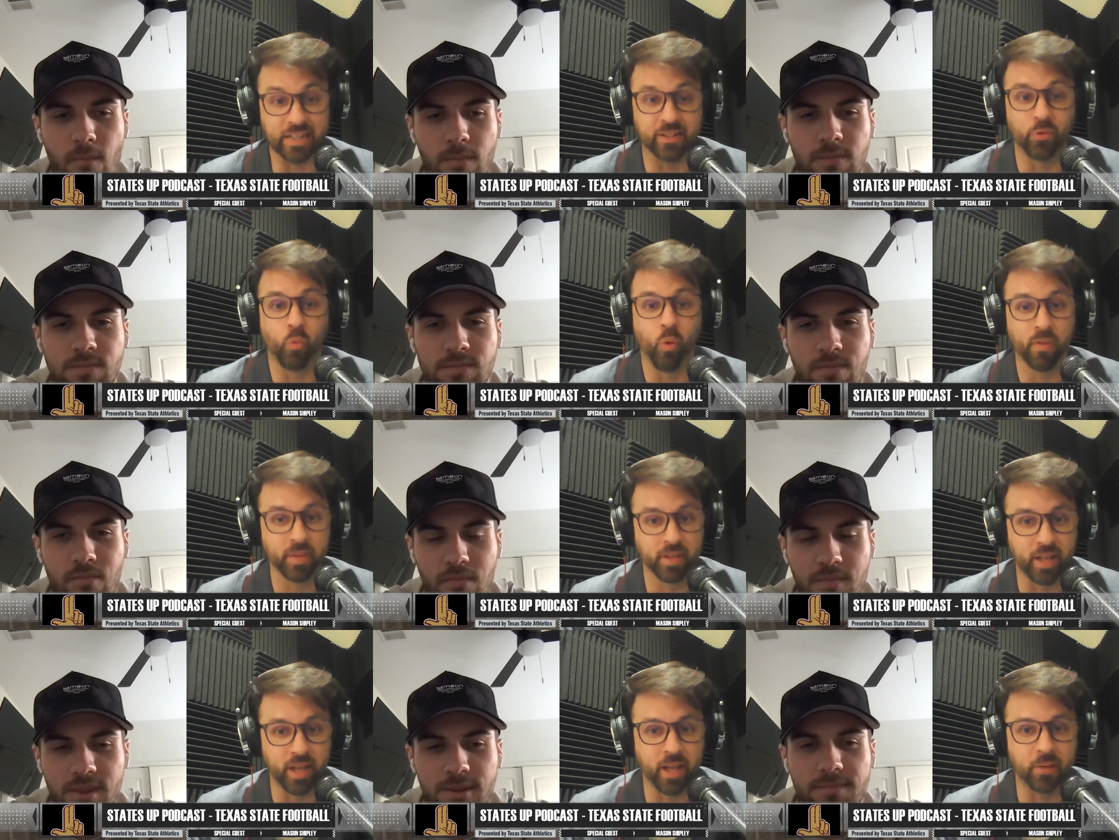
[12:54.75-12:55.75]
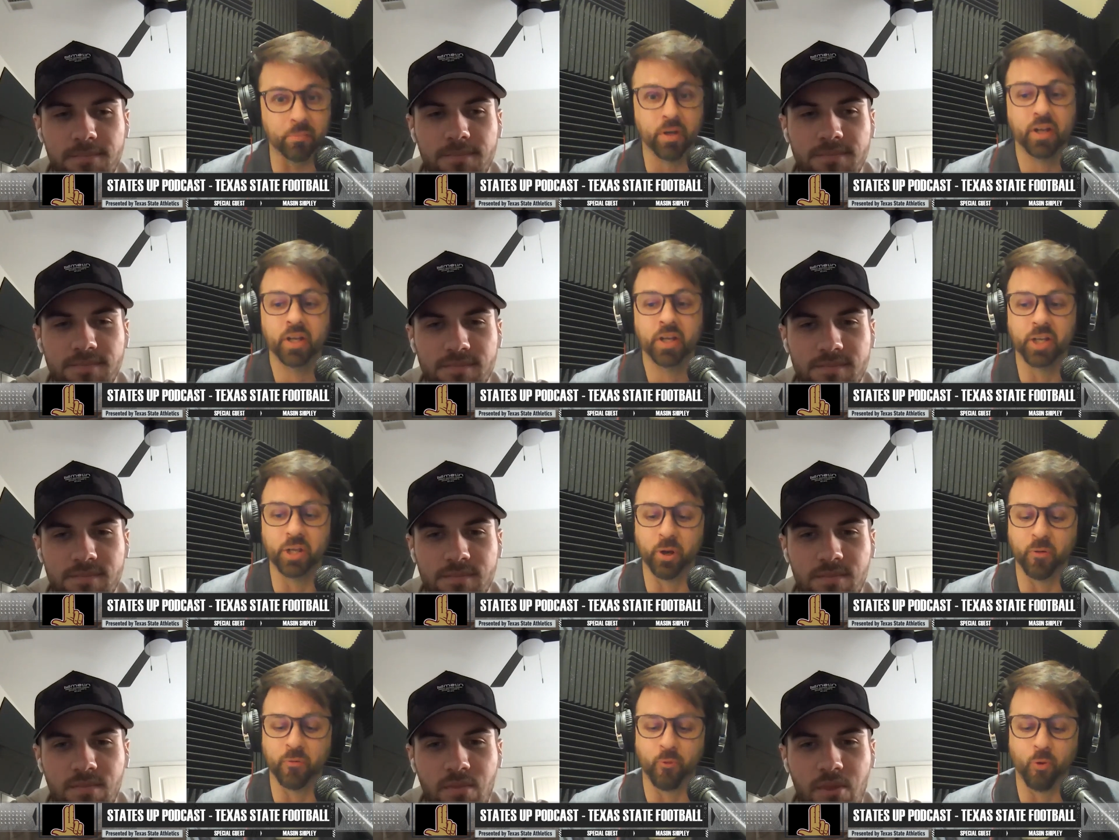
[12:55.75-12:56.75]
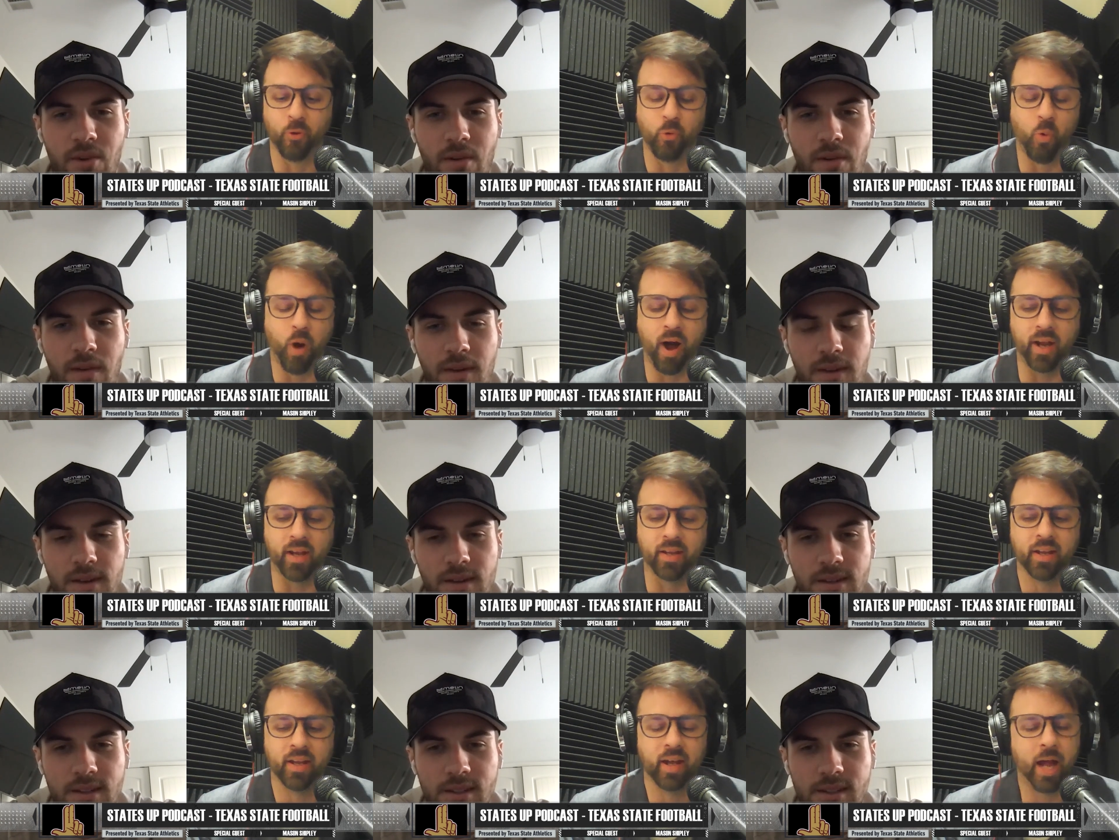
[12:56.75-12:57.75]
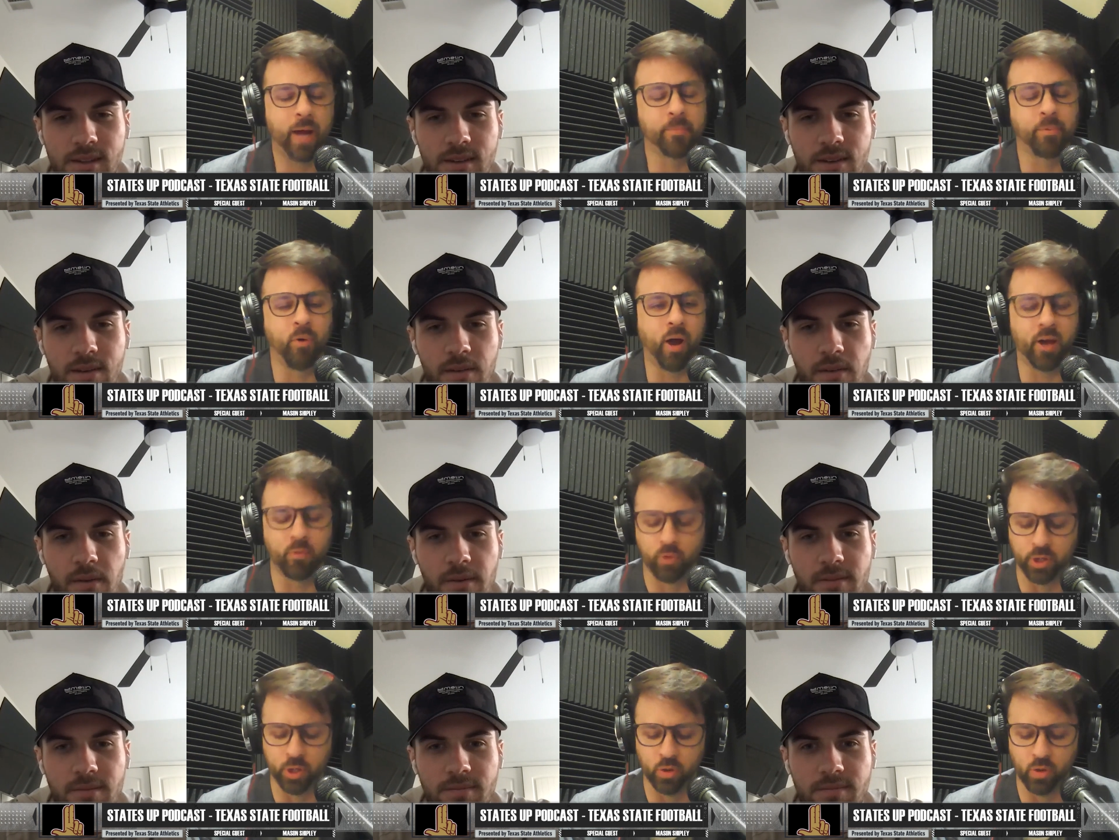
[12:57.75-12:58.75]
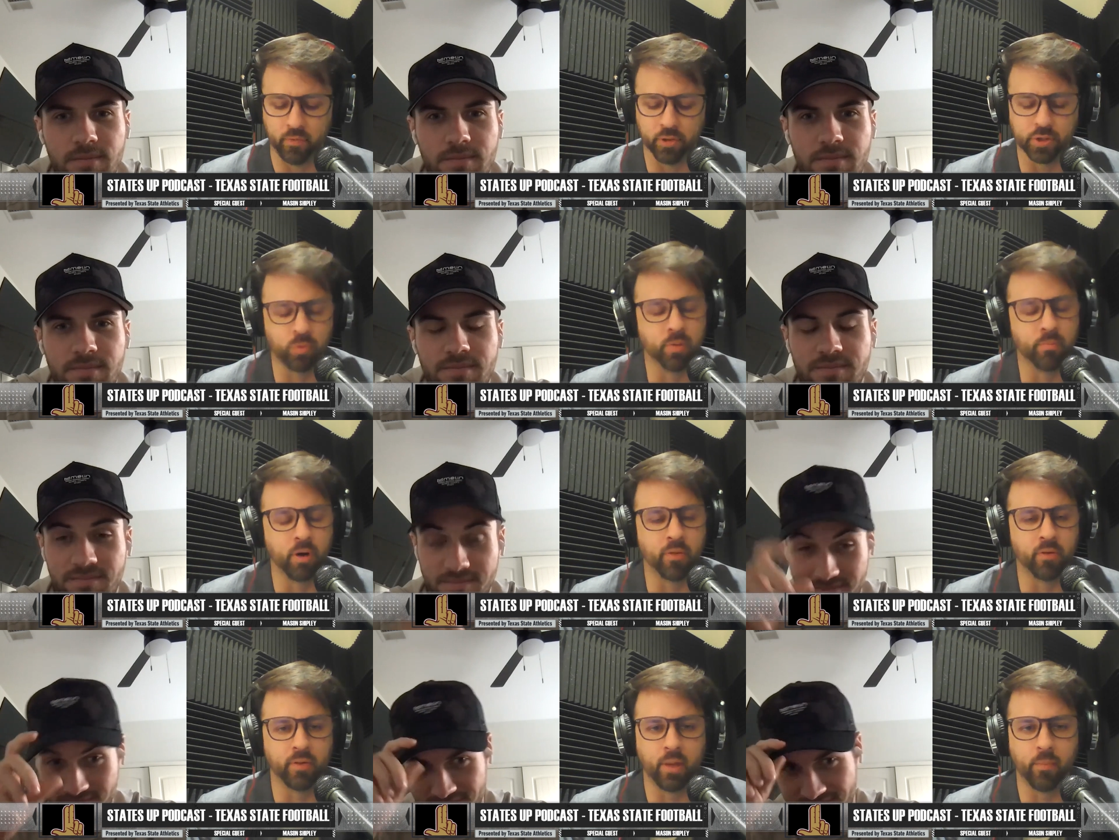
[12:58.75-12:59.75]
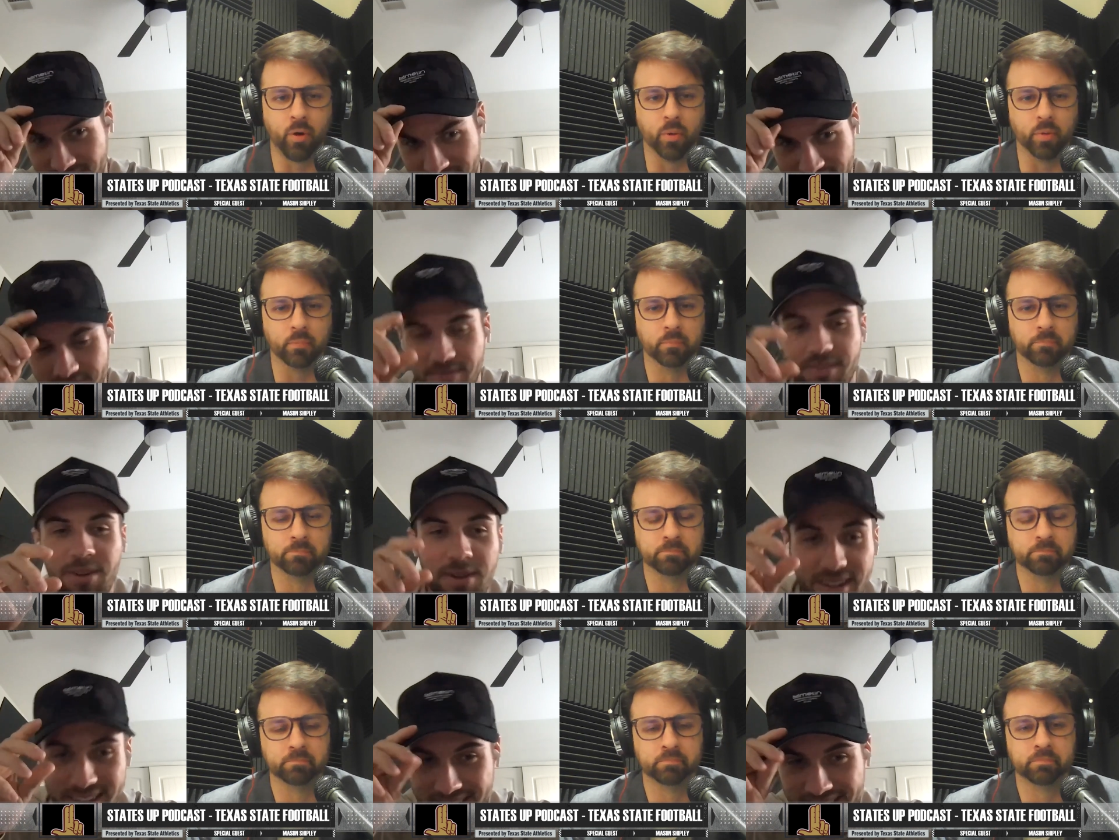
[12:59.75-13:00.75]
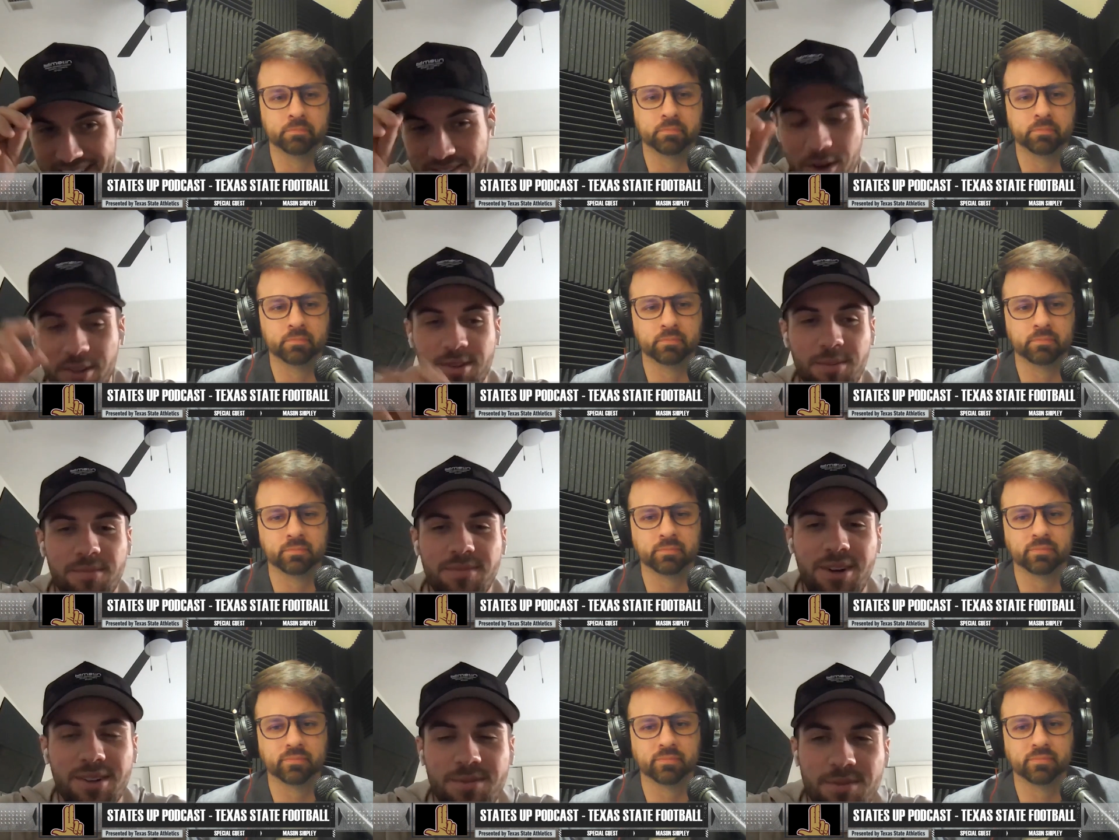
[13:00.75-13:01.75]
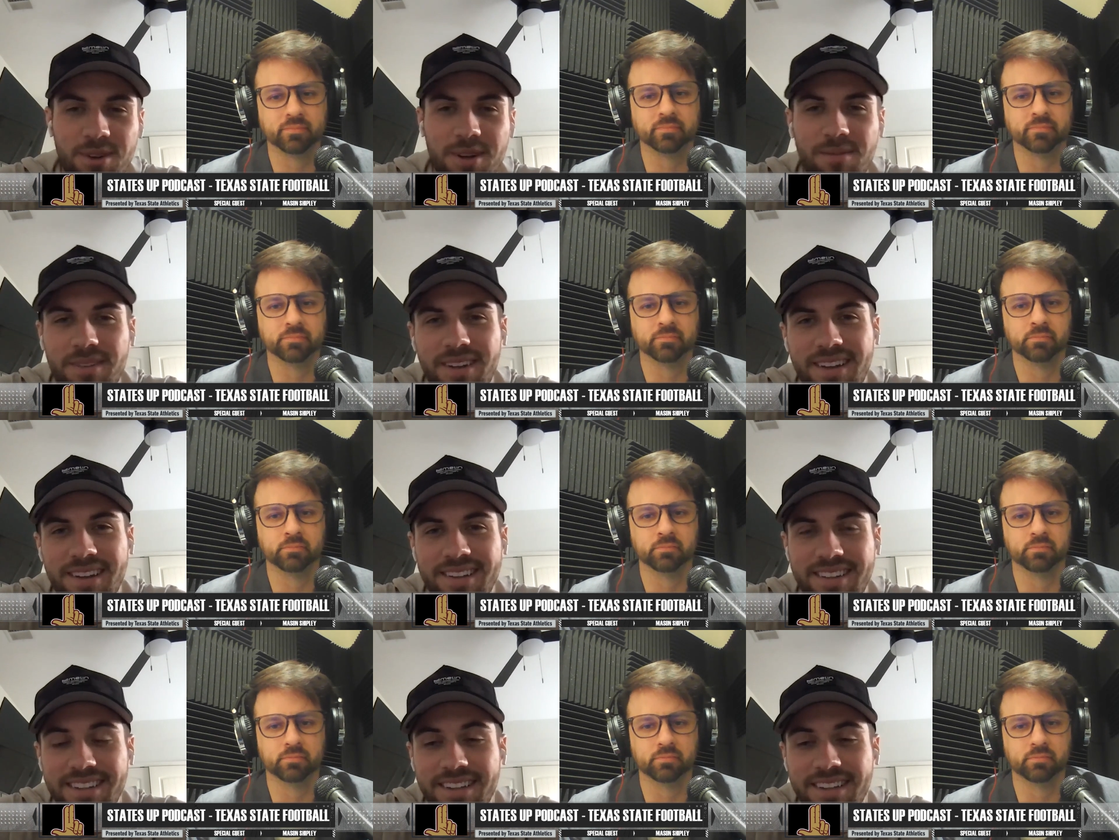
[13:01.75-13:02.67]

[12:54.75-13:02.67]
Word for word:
Speaker 1: it. He won the game, yep. you know, for Hawaii. How proud were you of your twin brother in that moment?
Speaker 2: No, yeah, that, that's awesome, awesome for him. Uh,